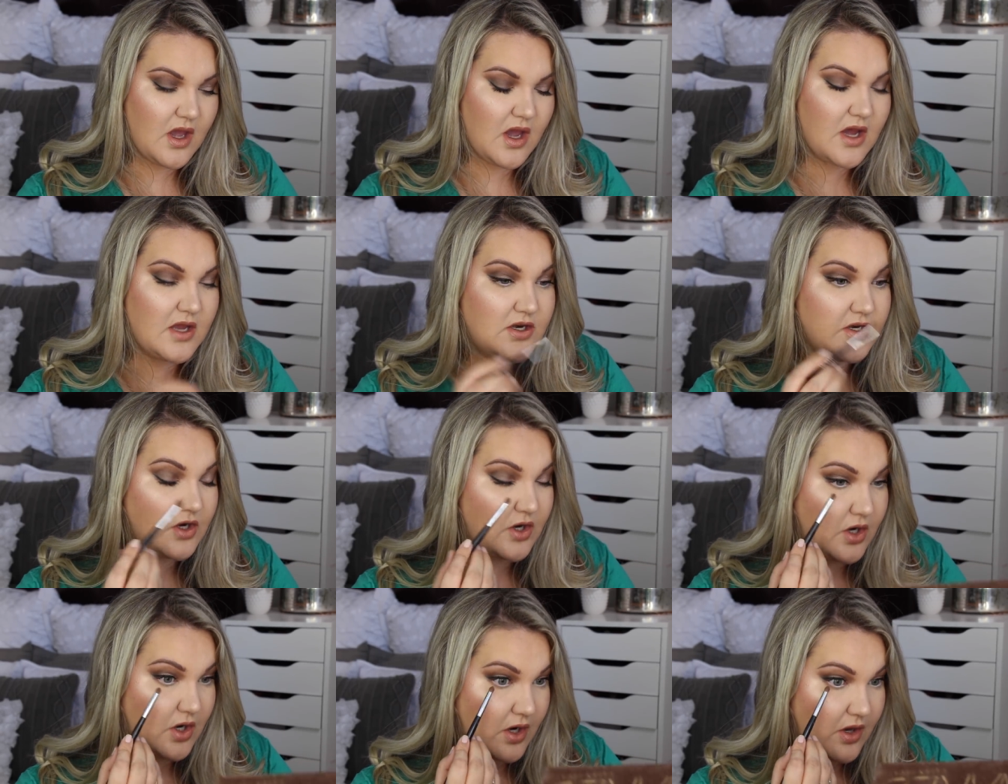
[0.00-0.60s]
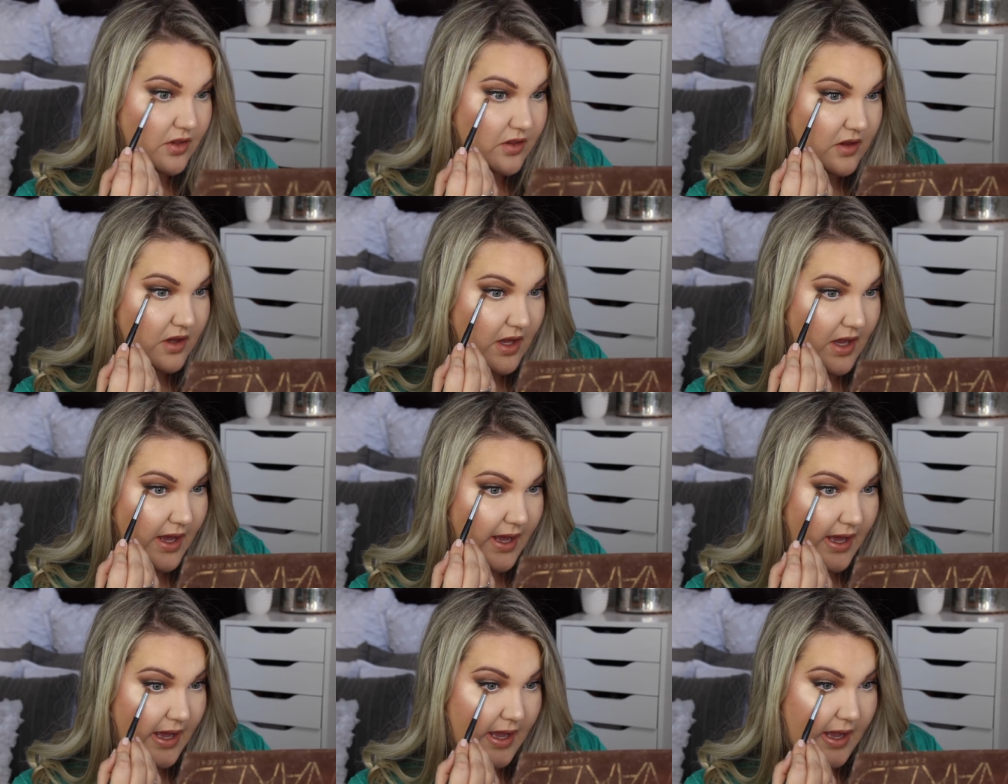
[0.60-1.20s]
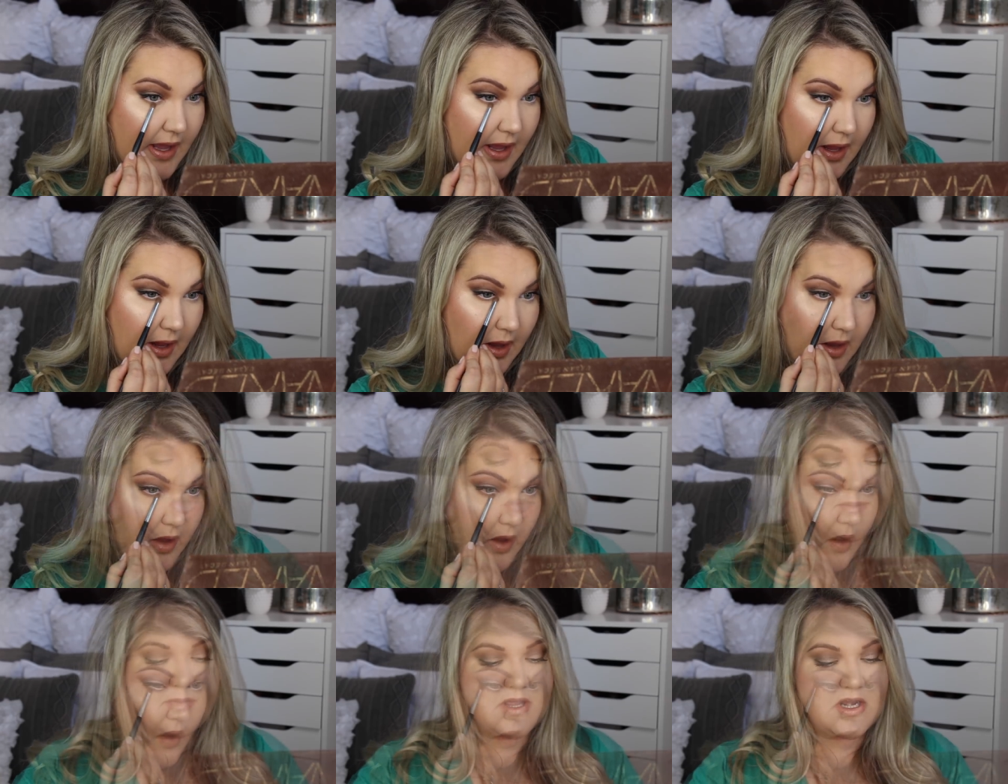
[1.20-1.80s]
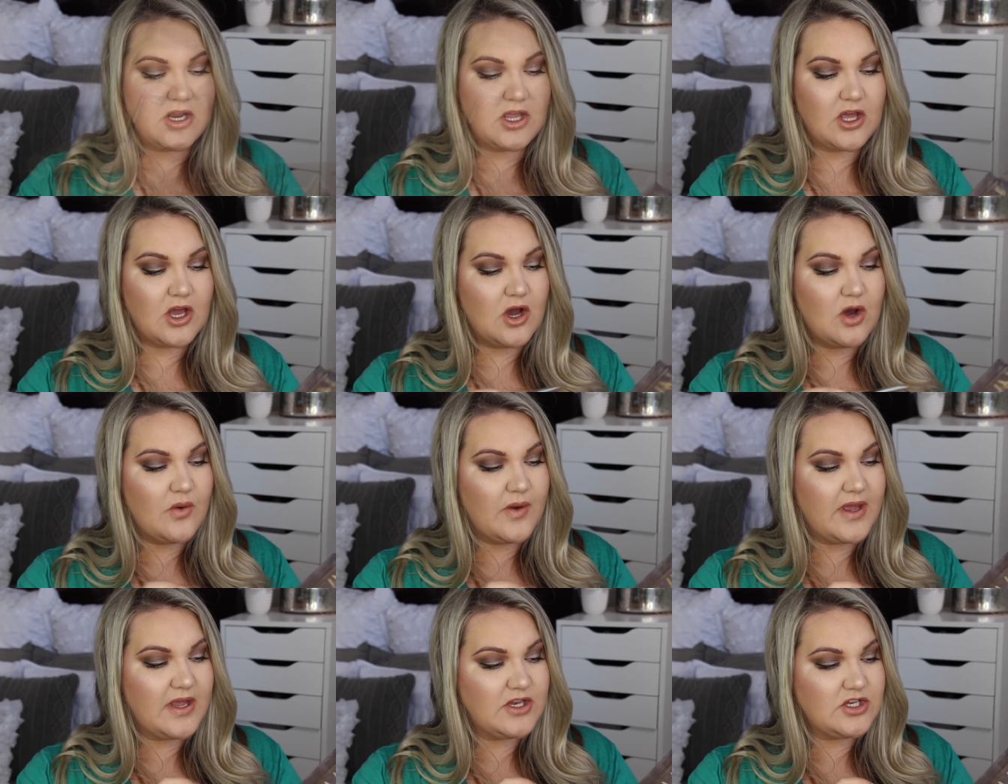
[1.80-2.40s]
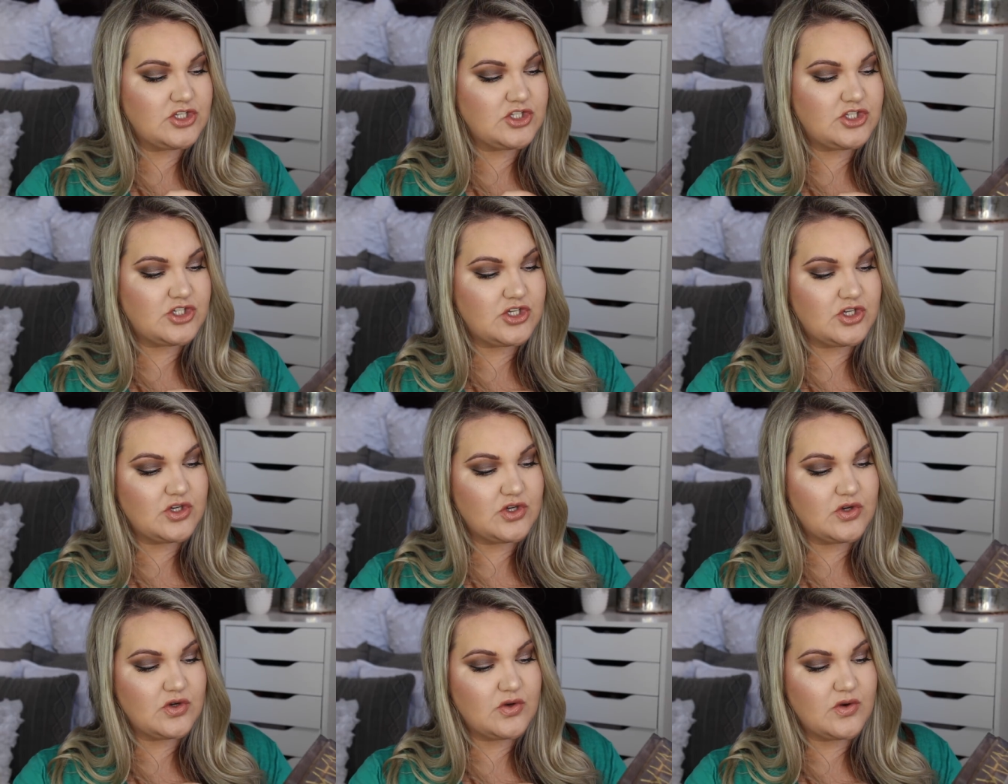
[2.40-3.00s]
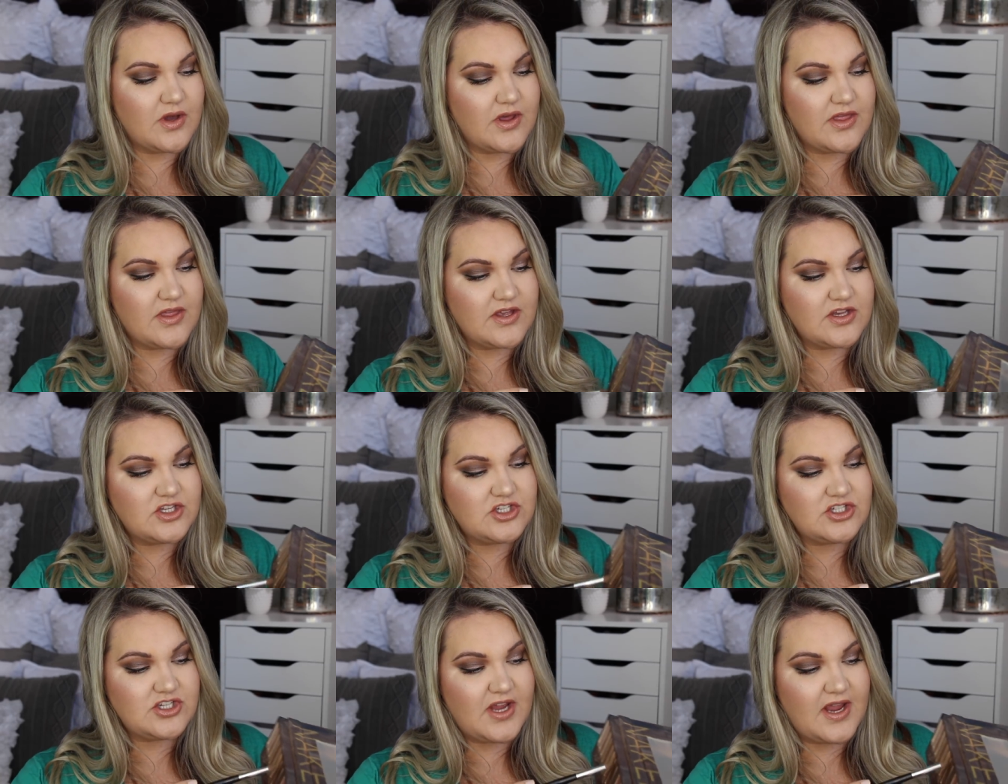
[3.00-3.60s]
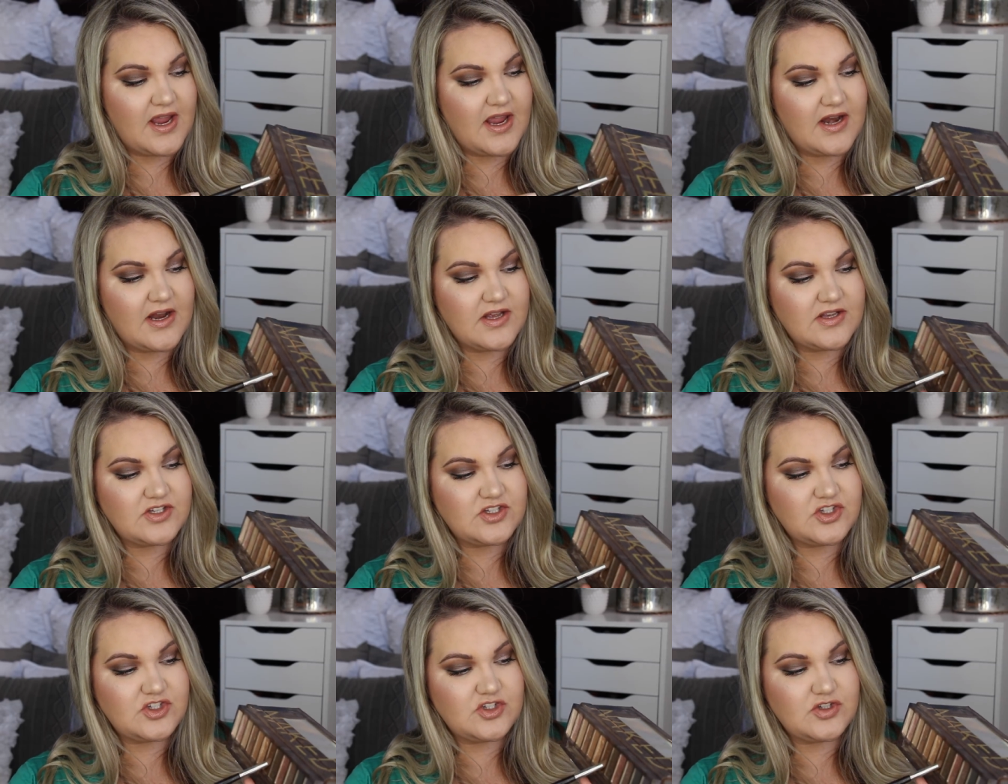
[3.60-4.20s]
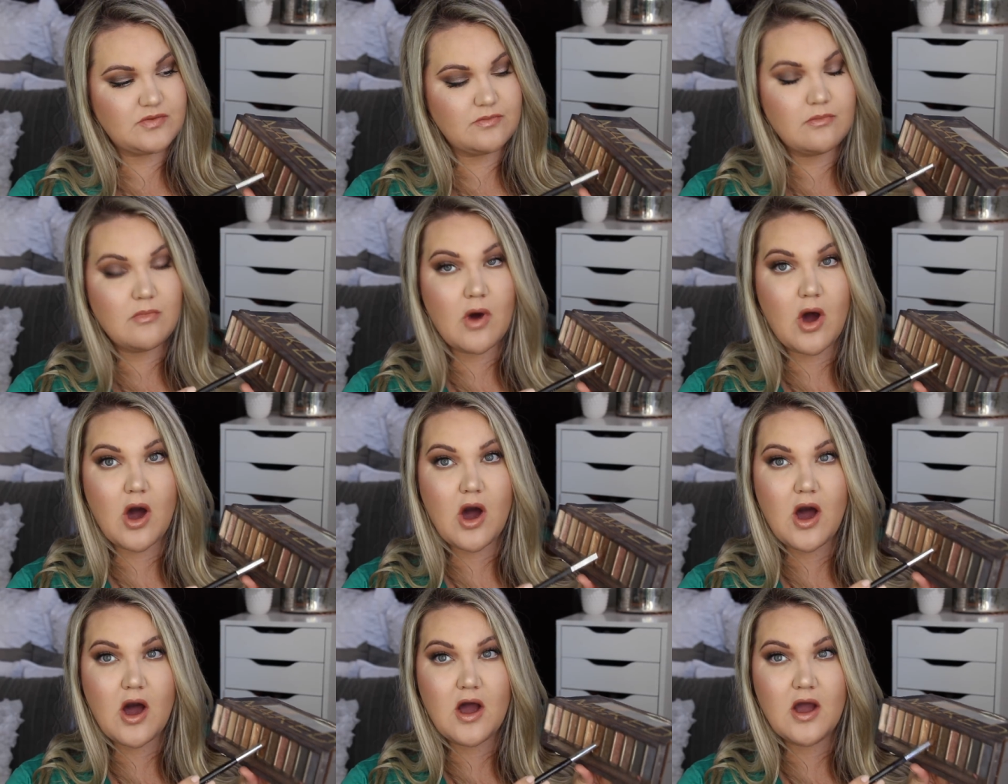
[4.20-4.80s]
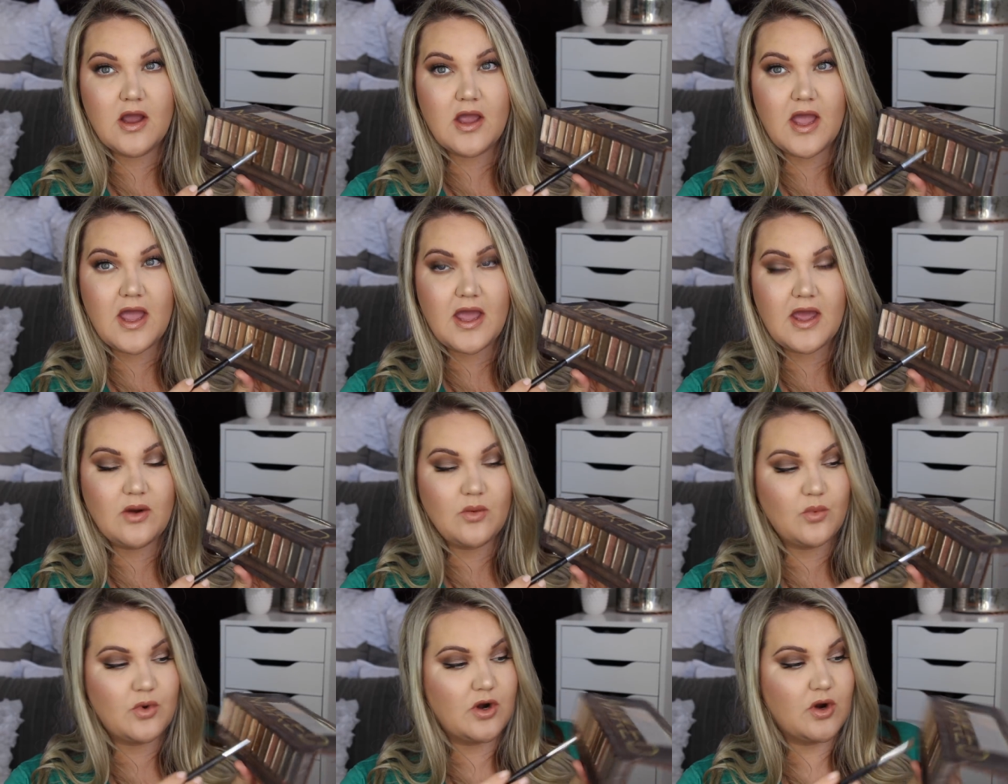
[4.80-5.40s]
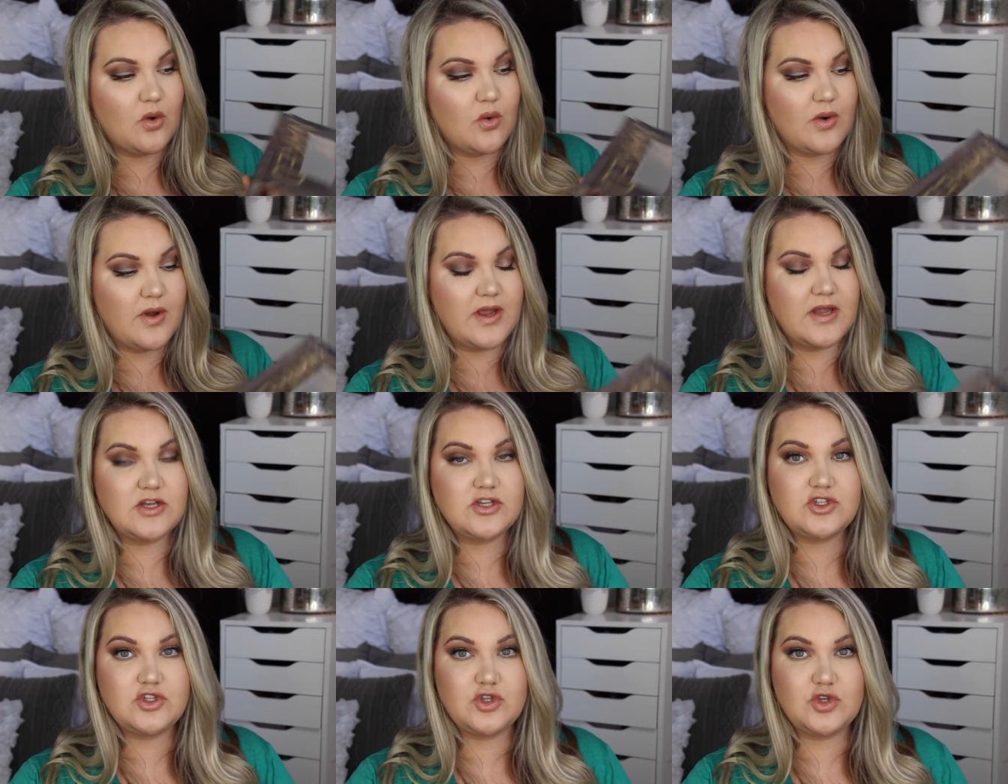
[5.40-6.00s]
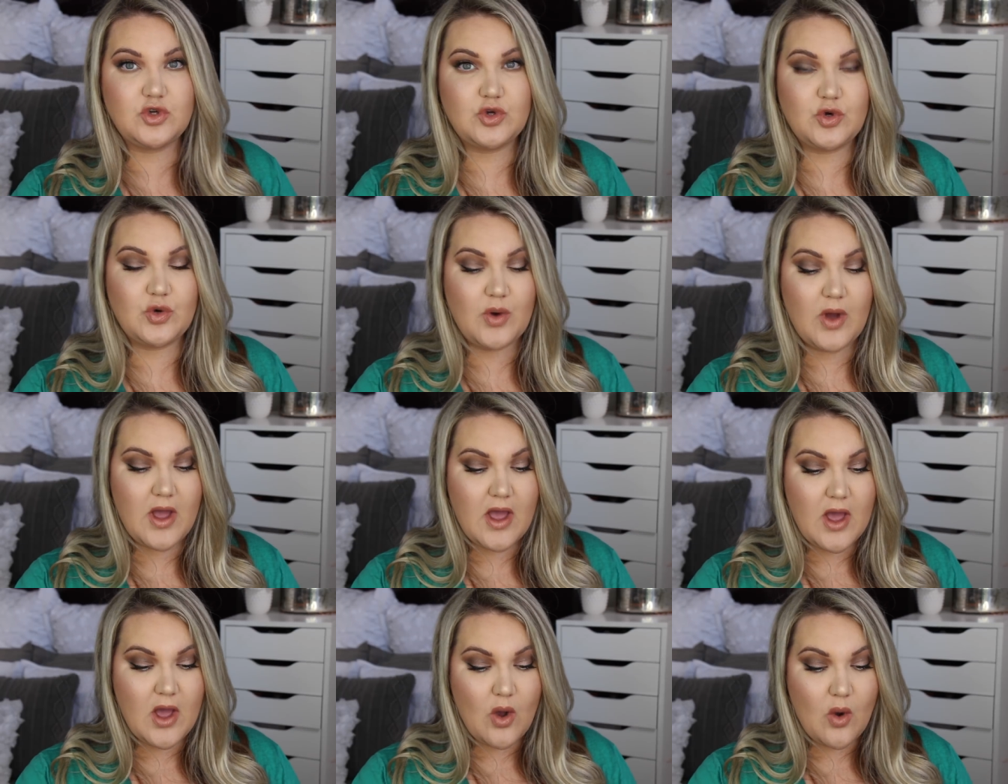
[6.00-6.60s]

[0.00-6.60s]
under the eye. I'm going to go into the shade Smog and we're going to